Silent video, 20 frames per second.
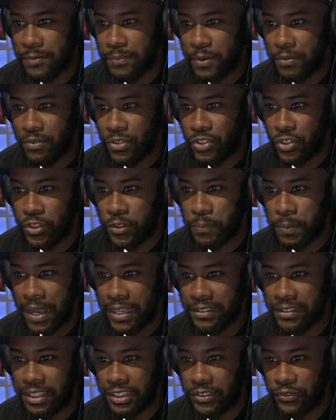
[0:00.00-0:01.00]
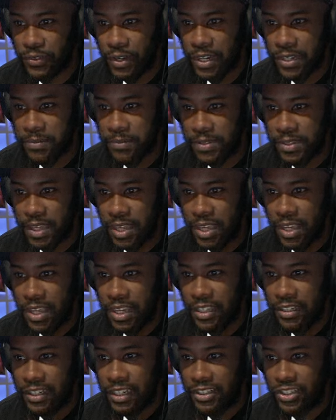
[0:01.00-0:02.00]
been reduced by 6 frames.
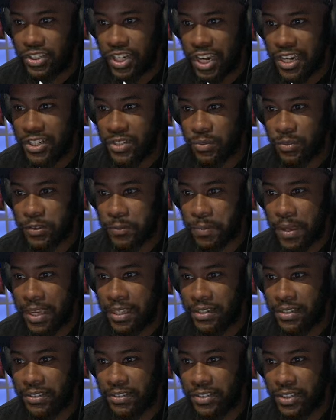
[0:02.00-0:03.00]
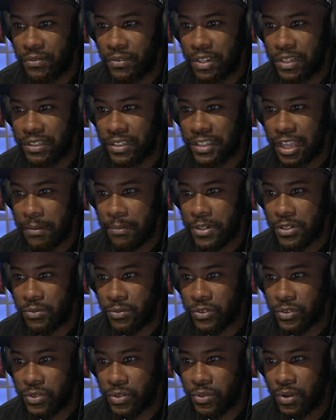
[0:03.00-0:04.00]
This change was made considering the damage
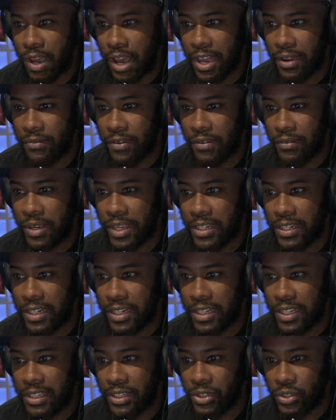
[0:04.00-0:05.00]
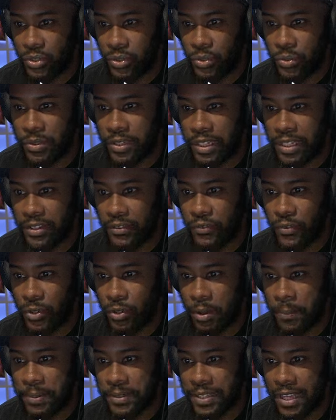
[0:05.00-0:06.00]
was too high when including
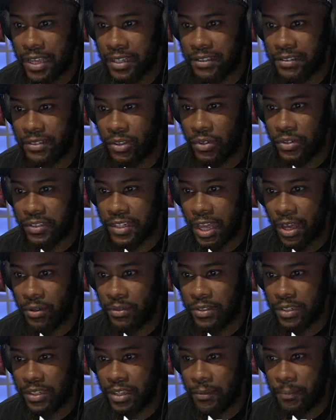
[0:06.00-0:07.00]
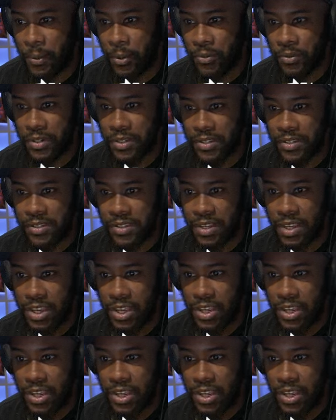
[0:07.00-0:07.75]
follow-up attacks on downed opponents.